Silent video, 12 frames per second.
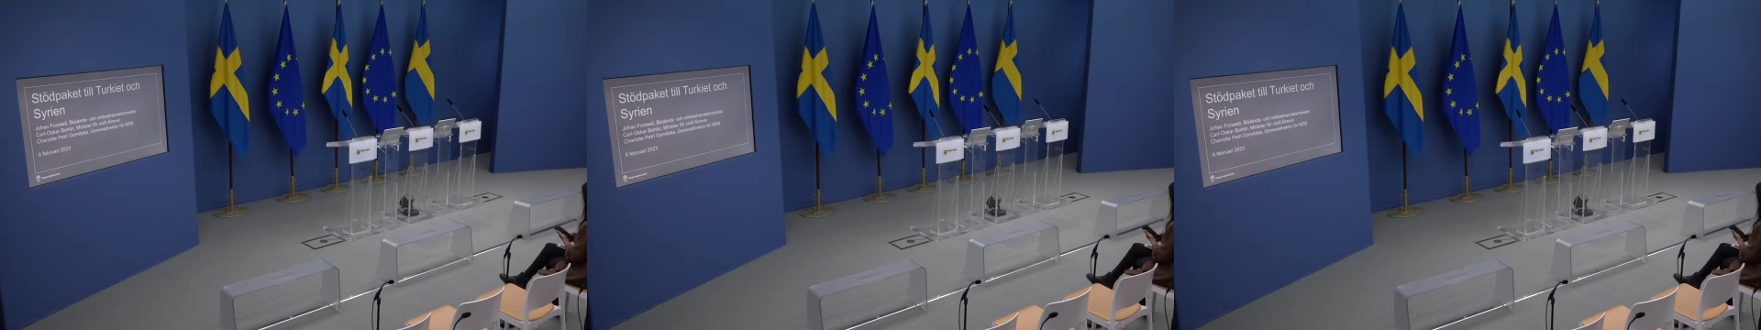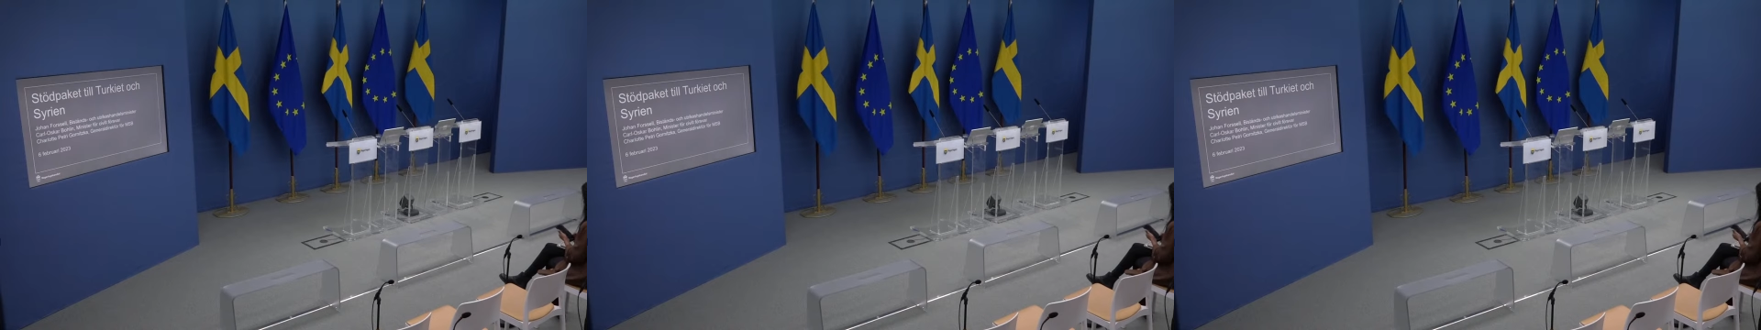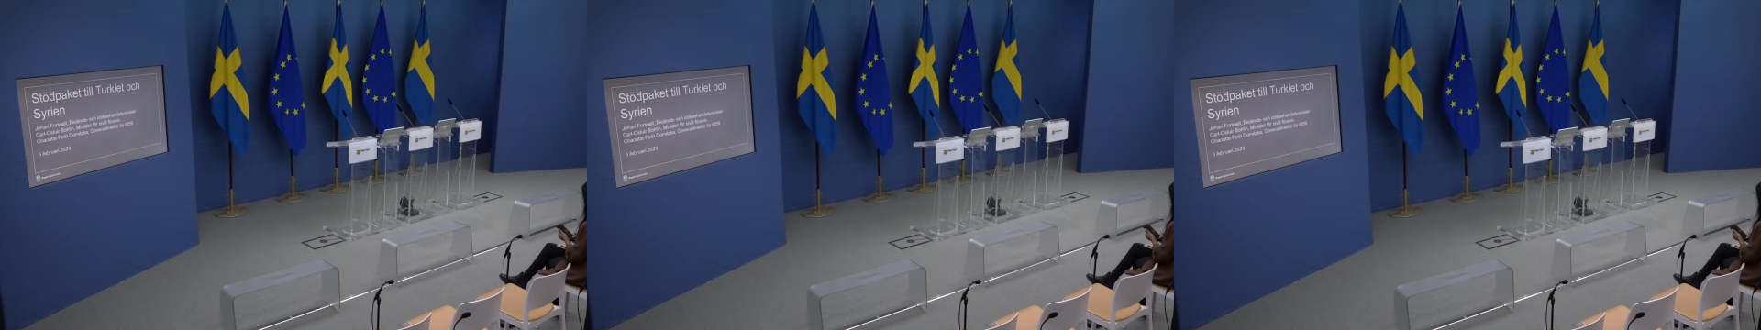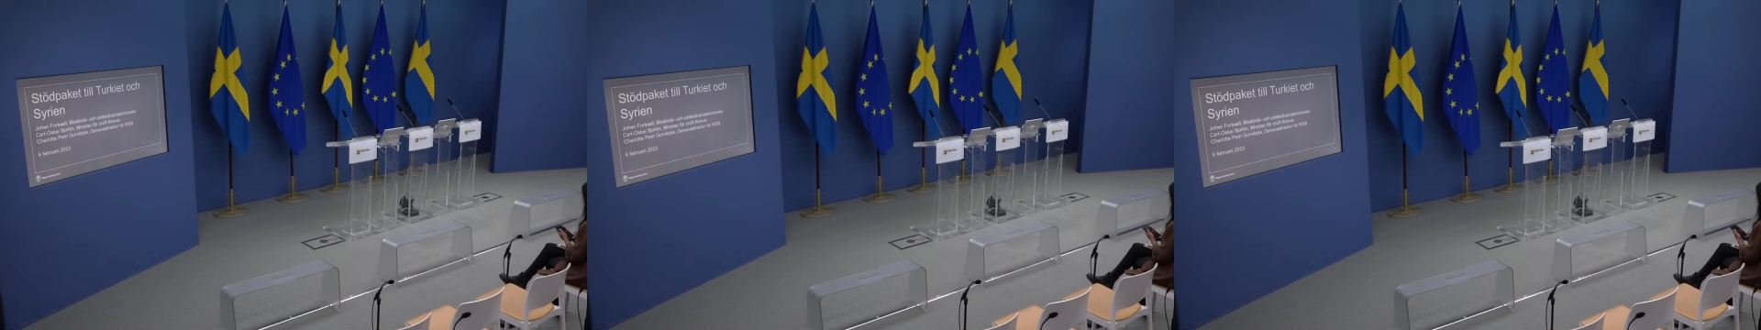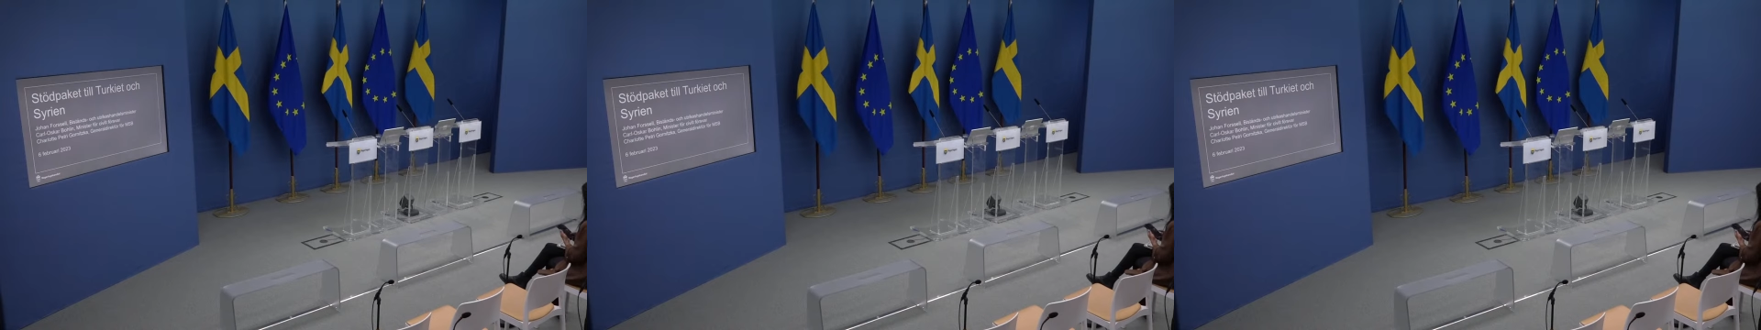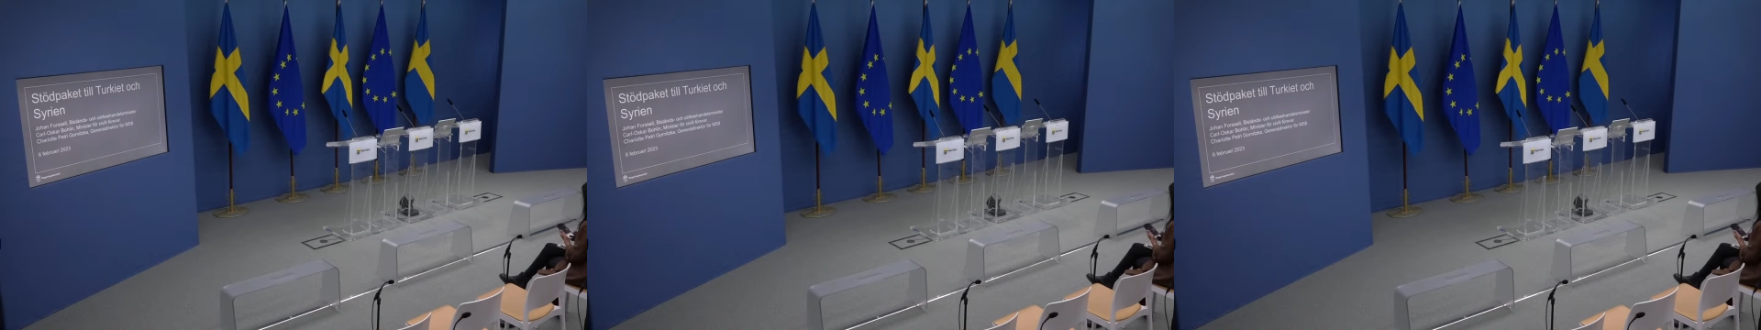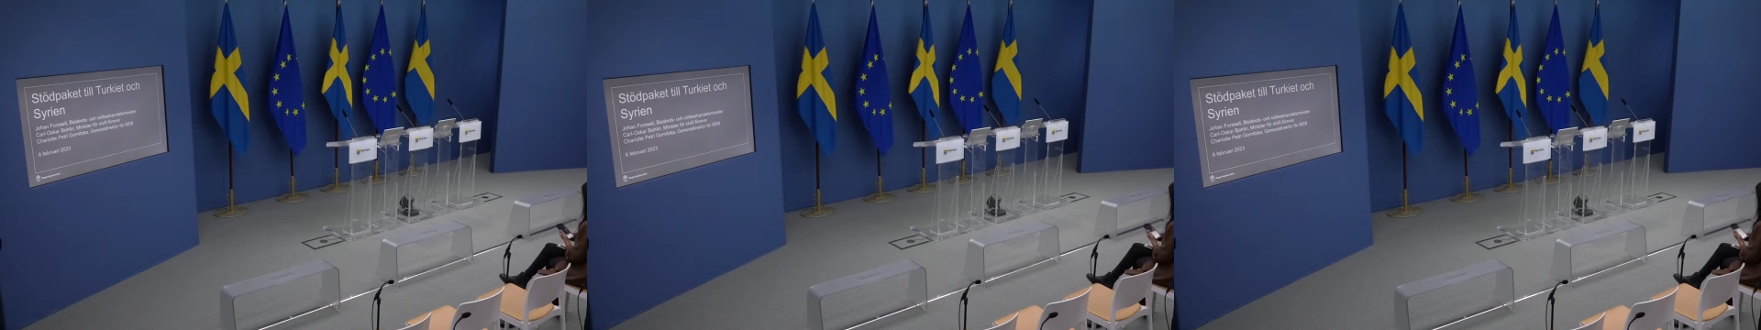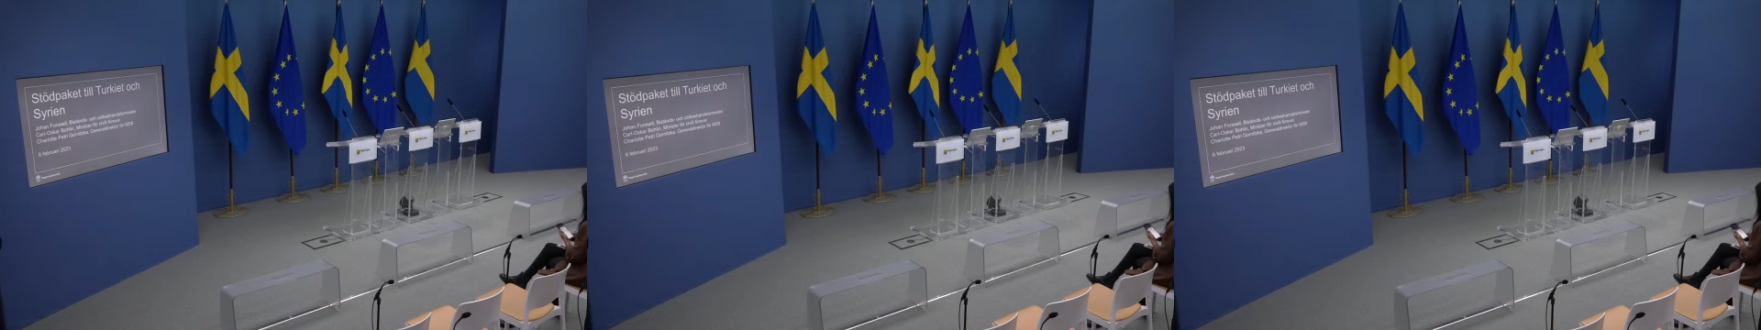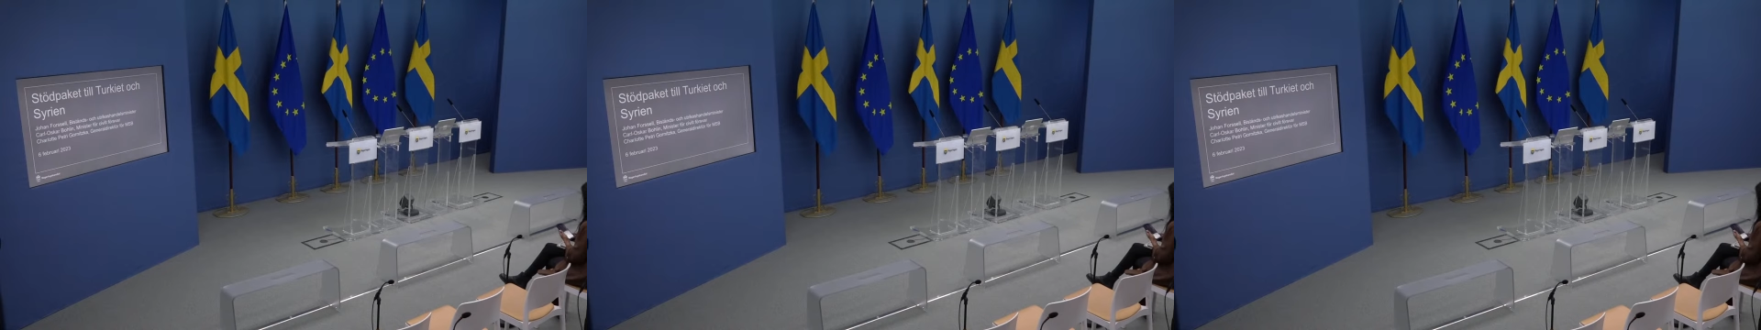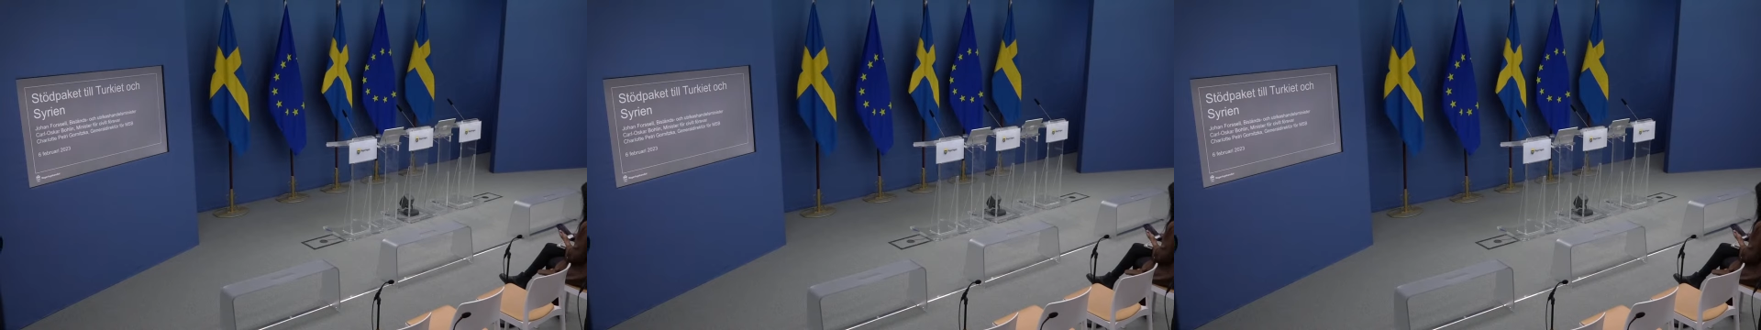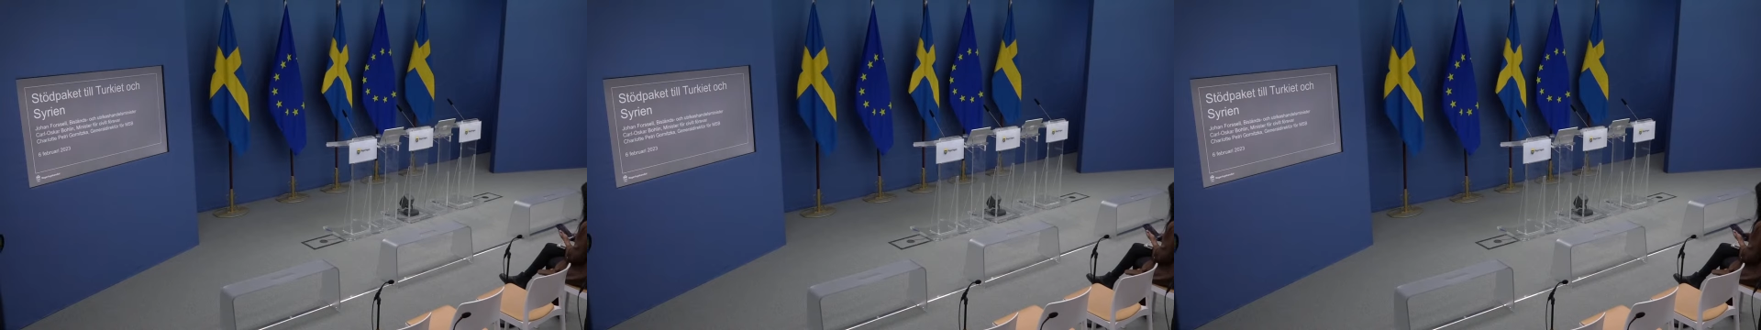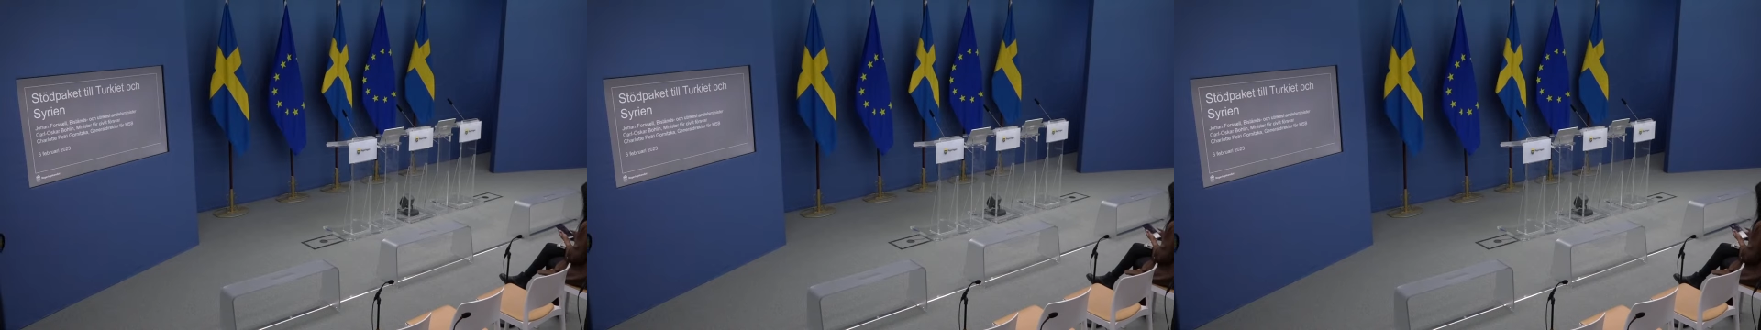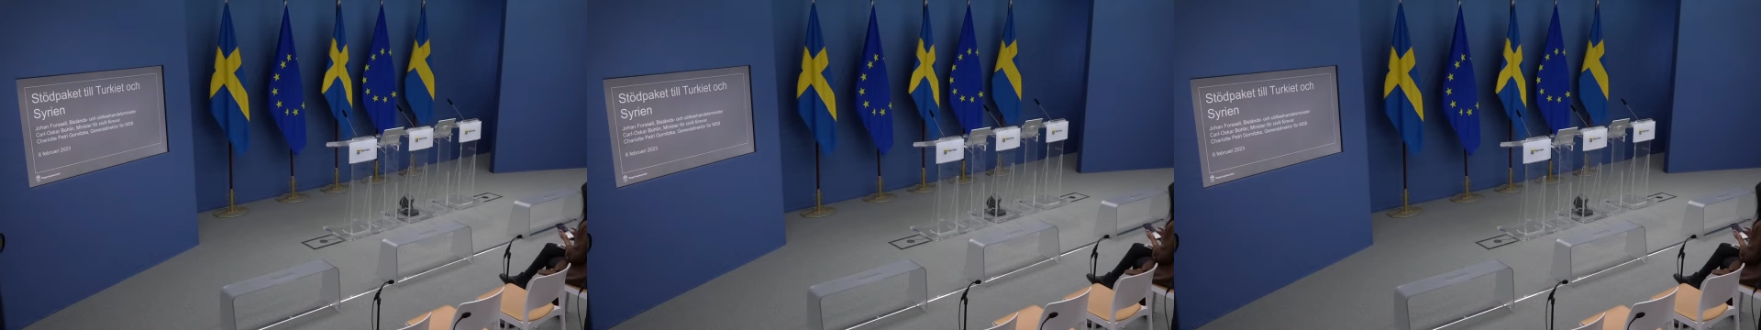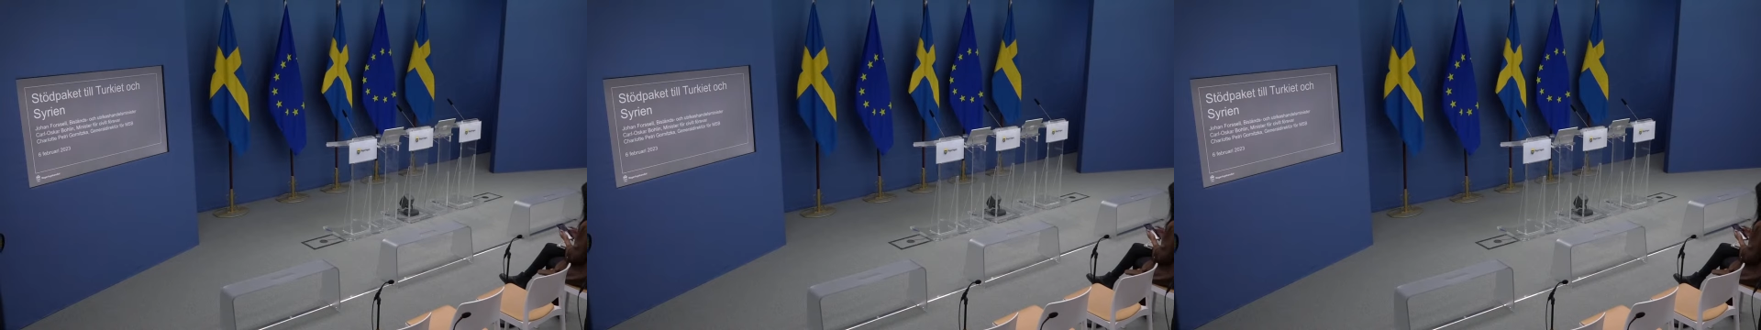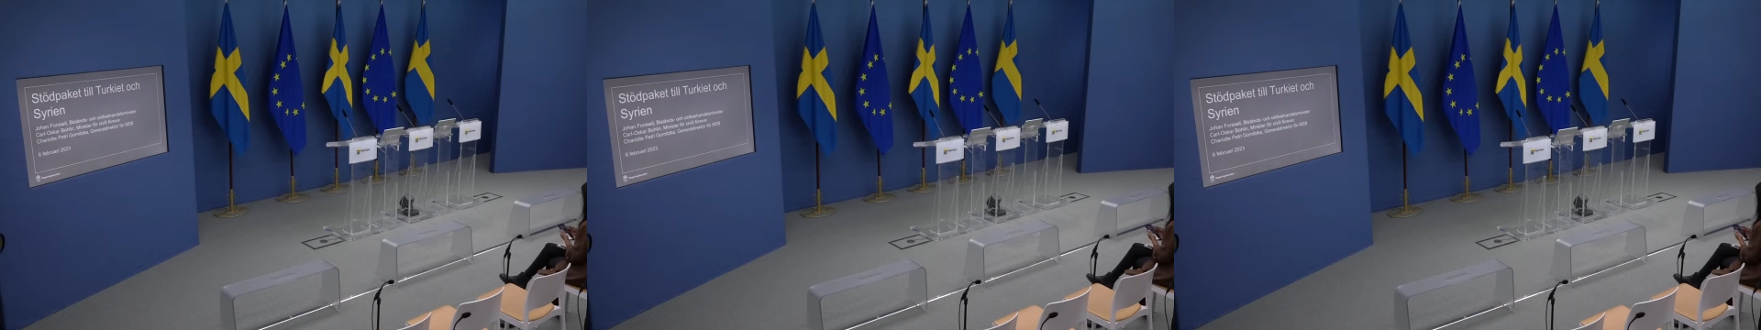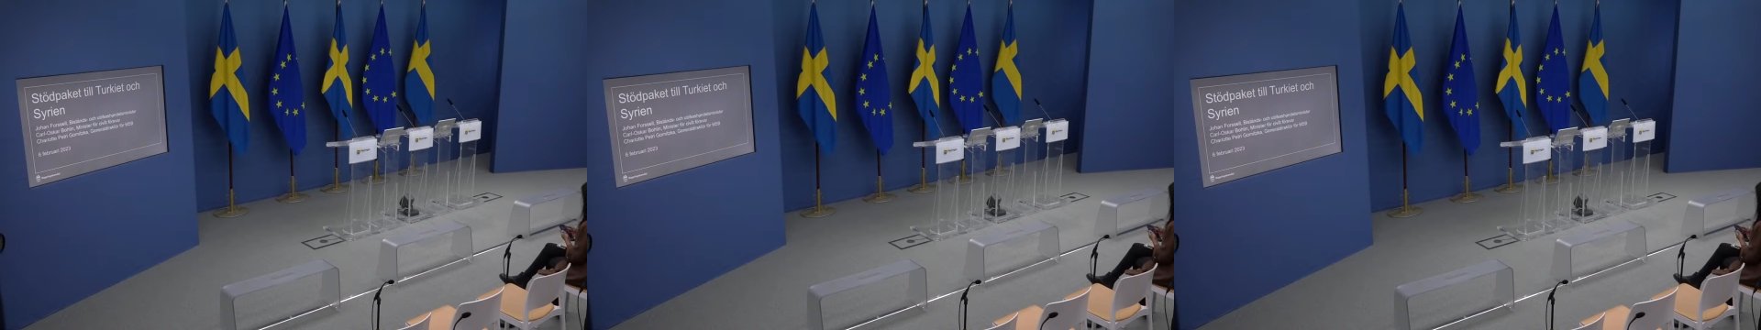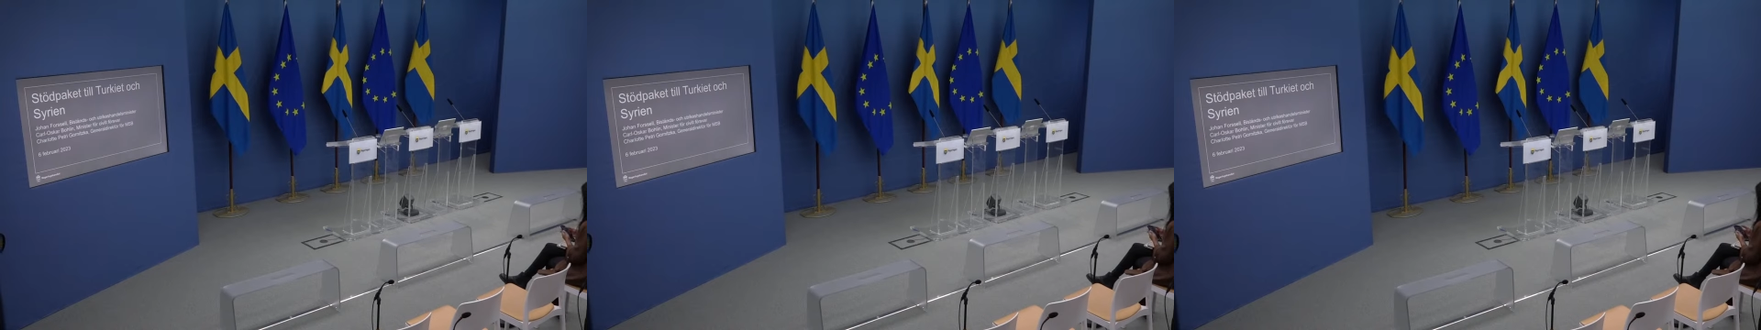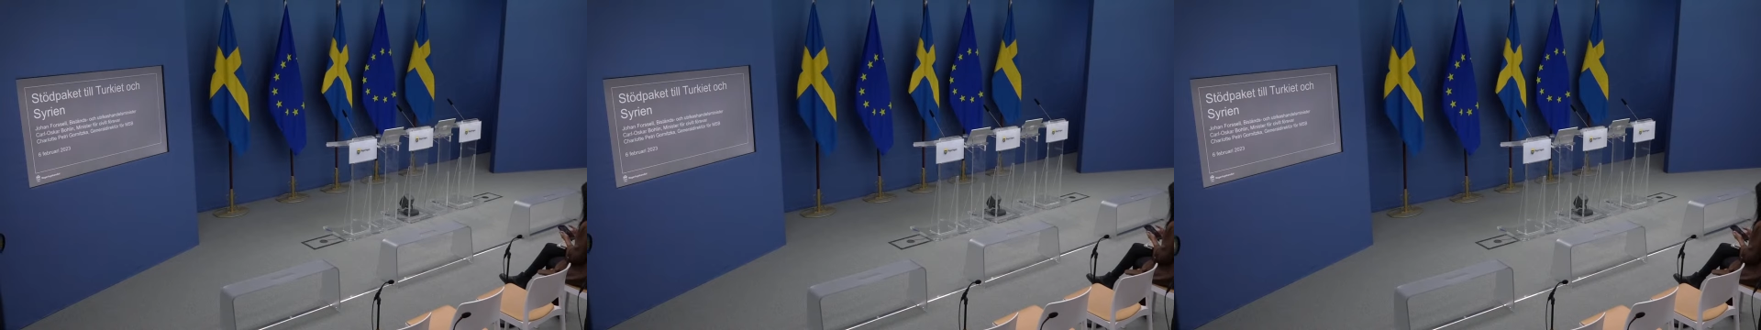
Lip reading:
No face is visible, so there are no lips to read.